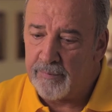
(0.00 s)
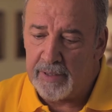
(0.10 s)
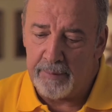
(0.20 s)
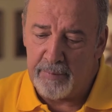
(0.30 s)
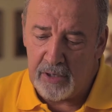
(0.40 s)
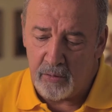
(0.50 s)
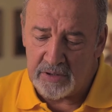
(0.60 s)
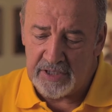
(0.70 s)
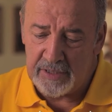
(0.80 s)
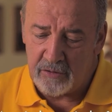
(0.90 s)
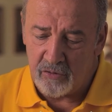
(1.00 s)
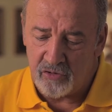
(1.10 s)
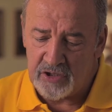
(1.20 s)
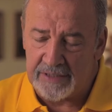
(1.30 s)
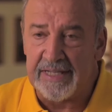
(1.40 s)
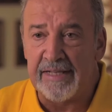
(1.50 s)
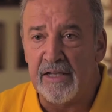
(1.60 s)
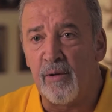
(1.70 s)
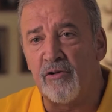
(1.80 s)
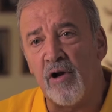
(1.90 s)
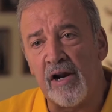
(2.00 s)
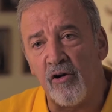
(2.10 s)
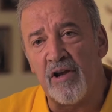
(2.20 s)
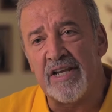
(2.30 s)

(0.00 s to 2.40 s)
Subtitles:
En 1970, cuando la roya